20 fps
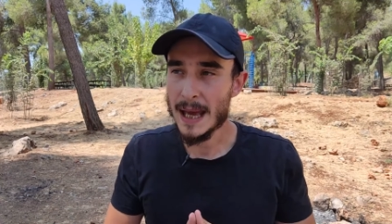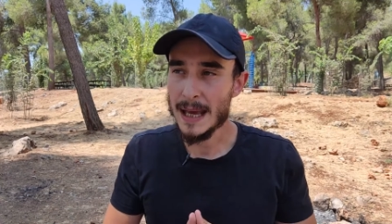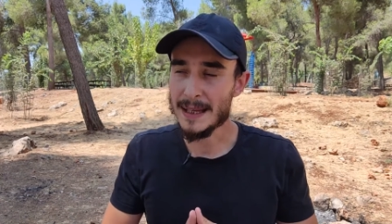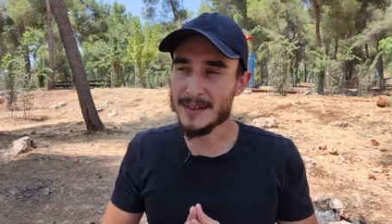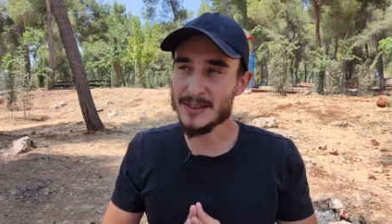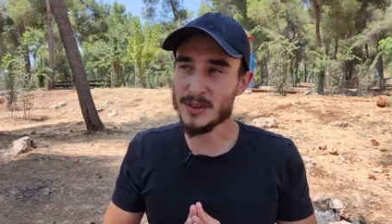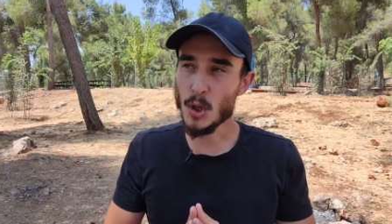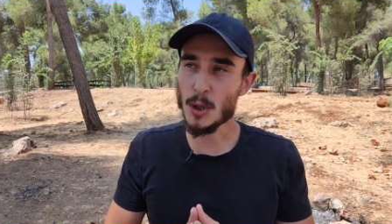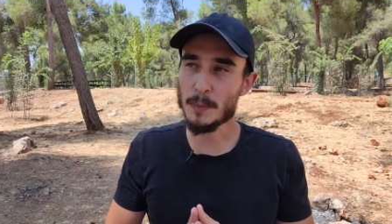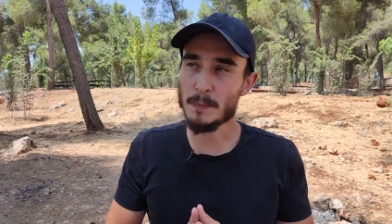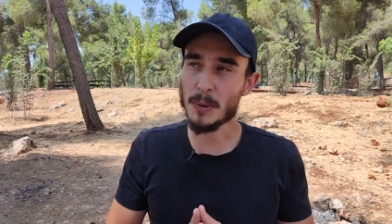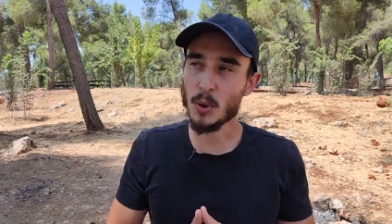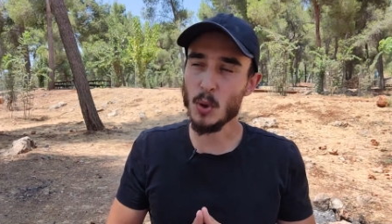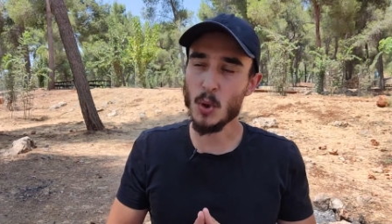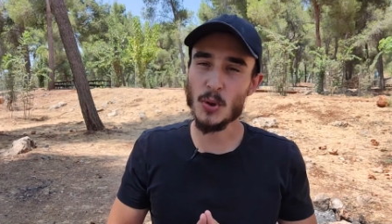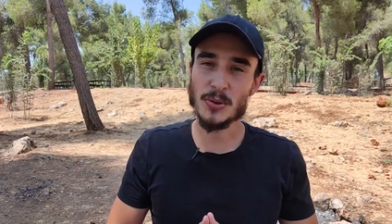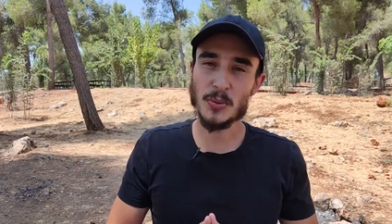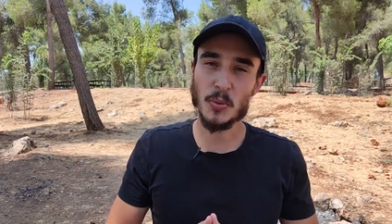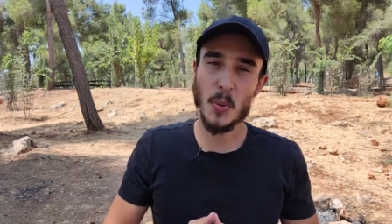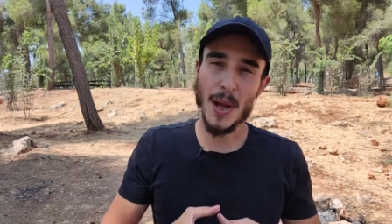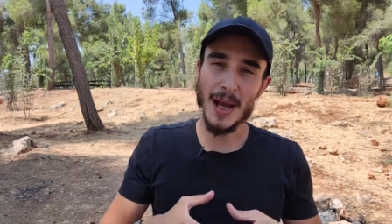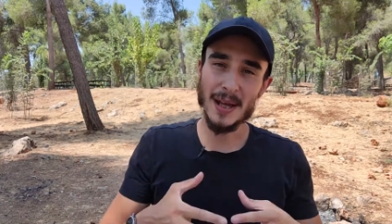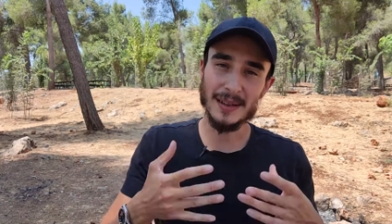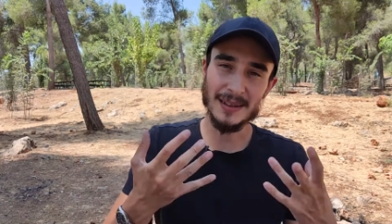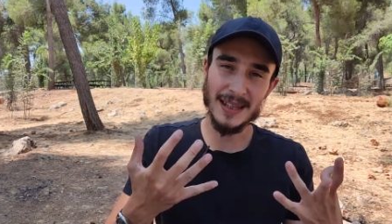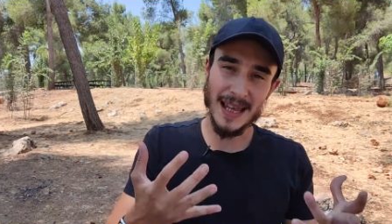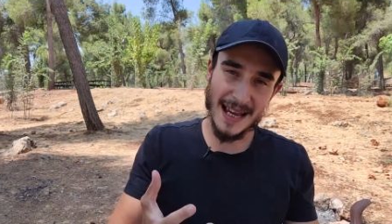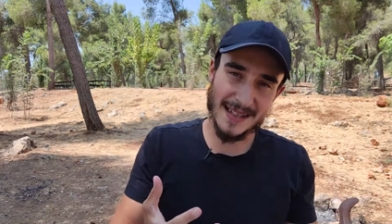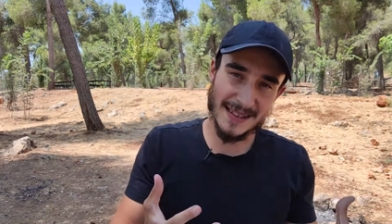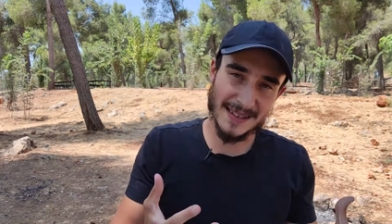It's not because we are
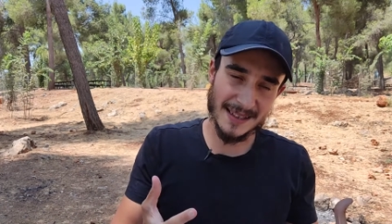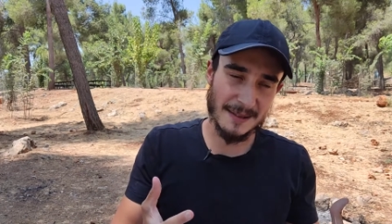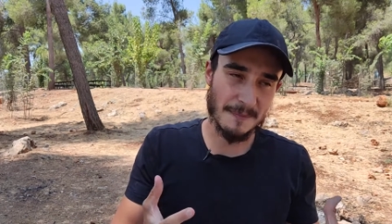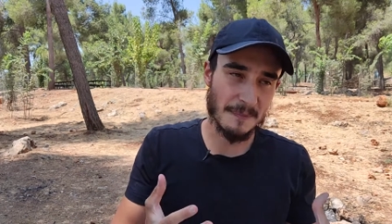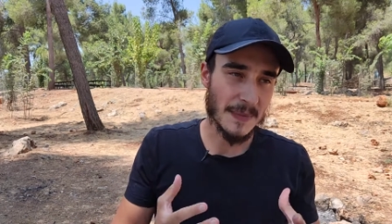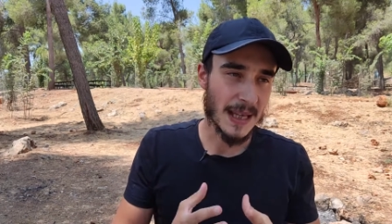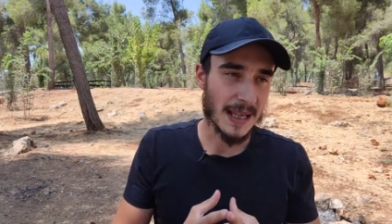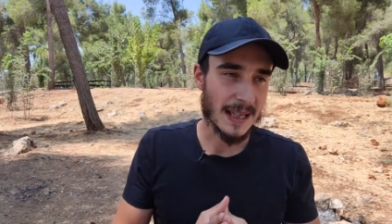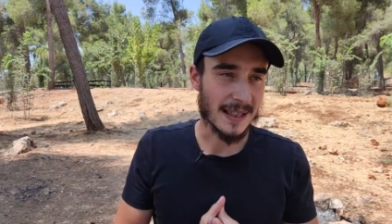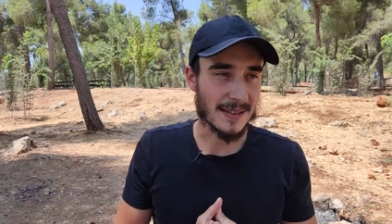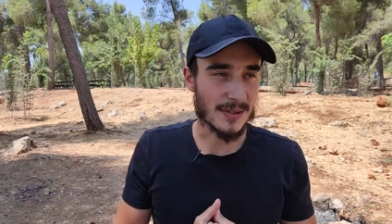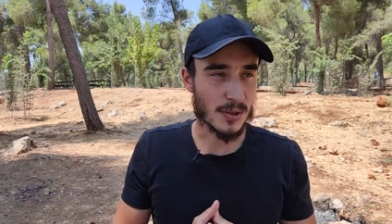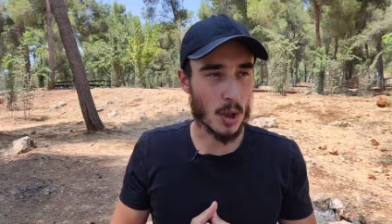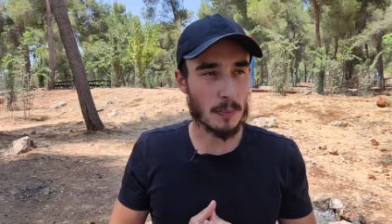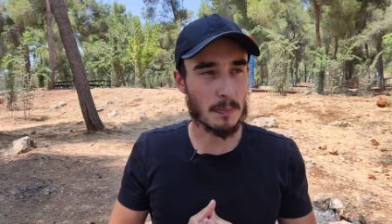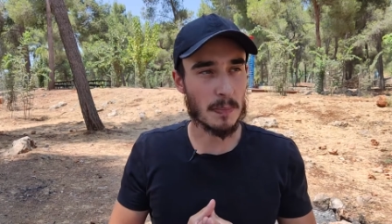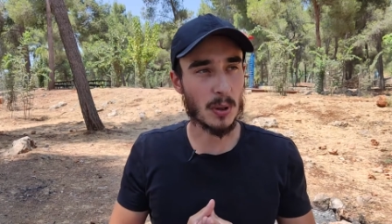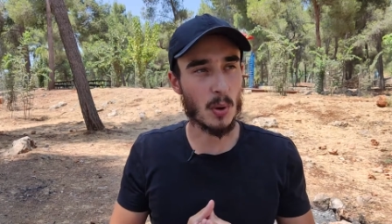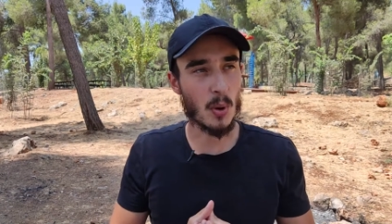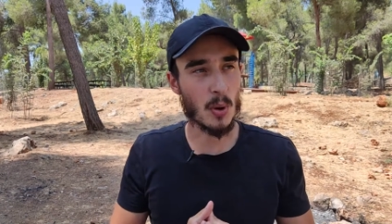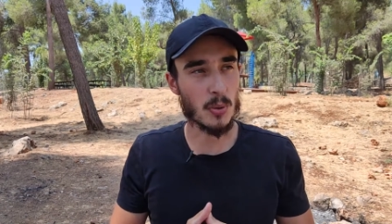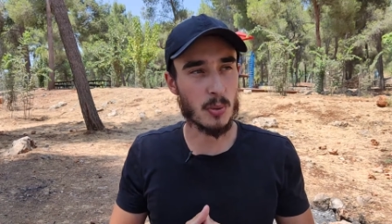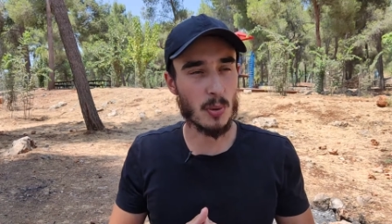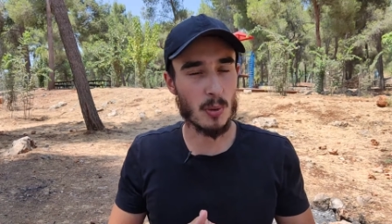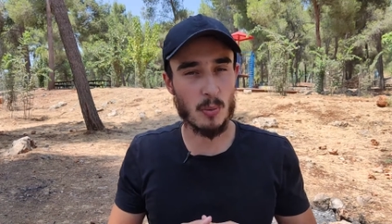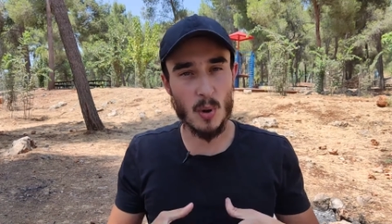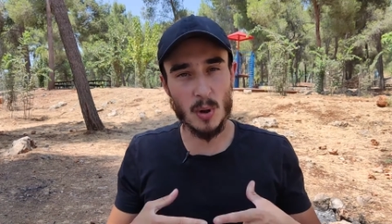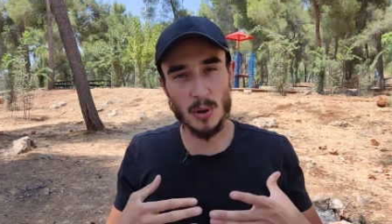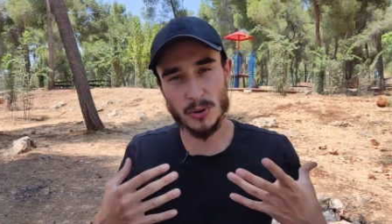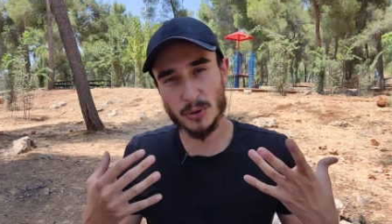lazy, it's not because we
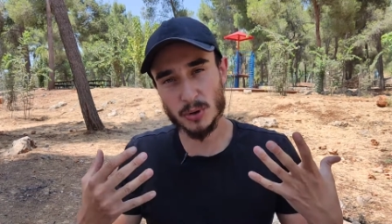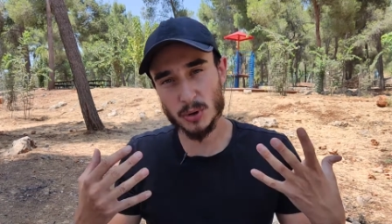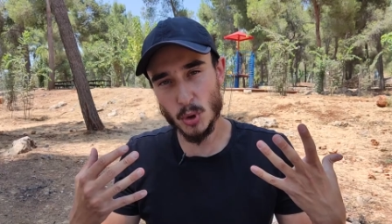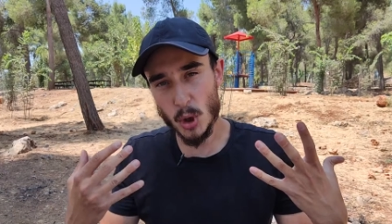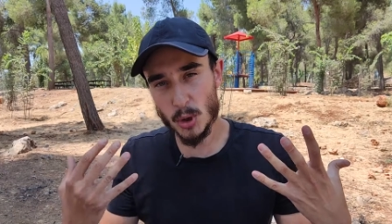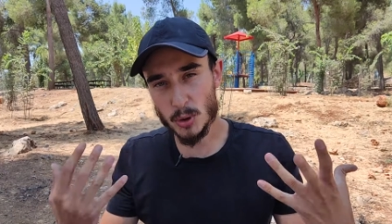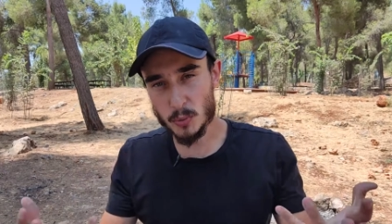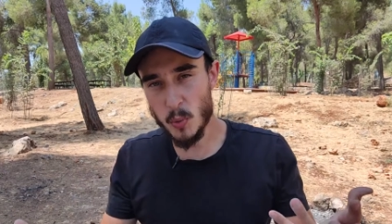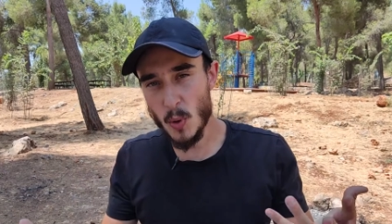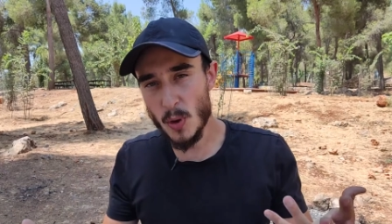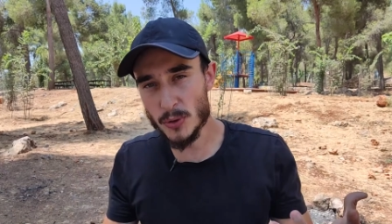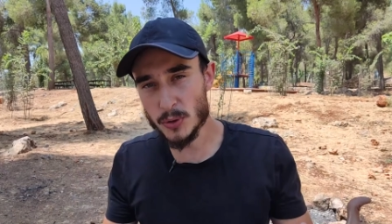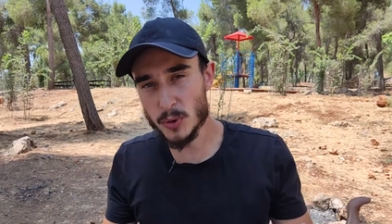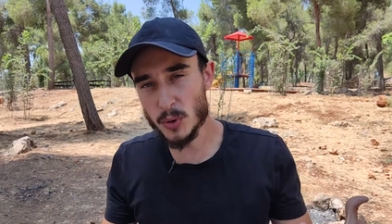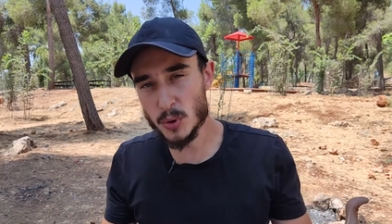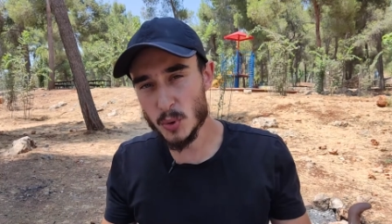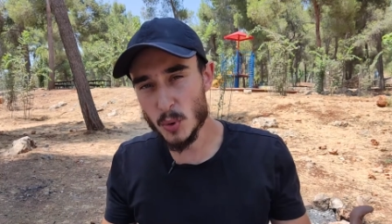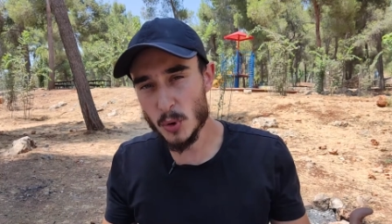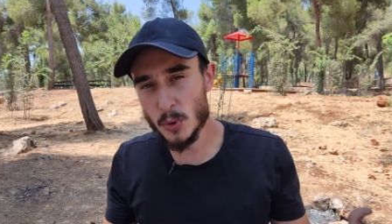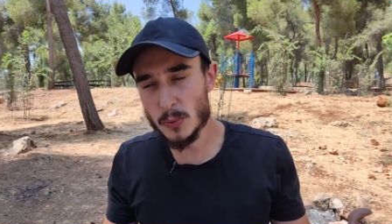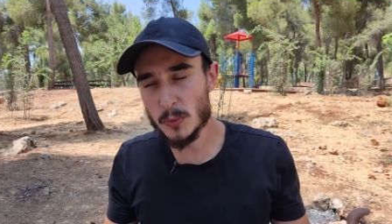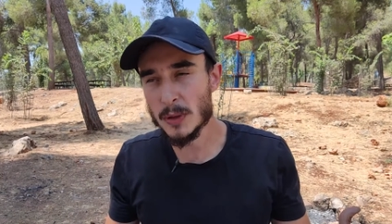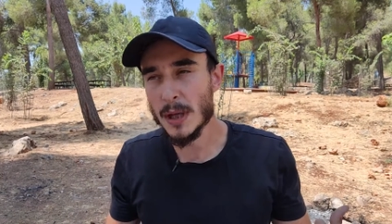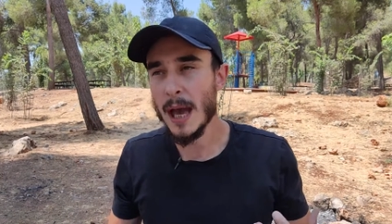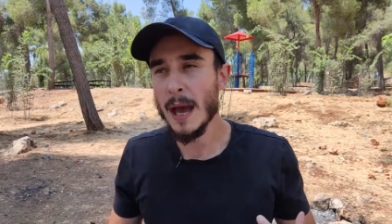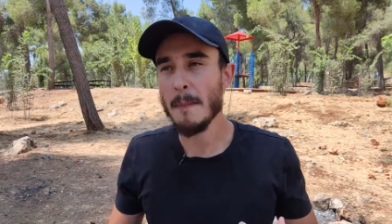don't want to do,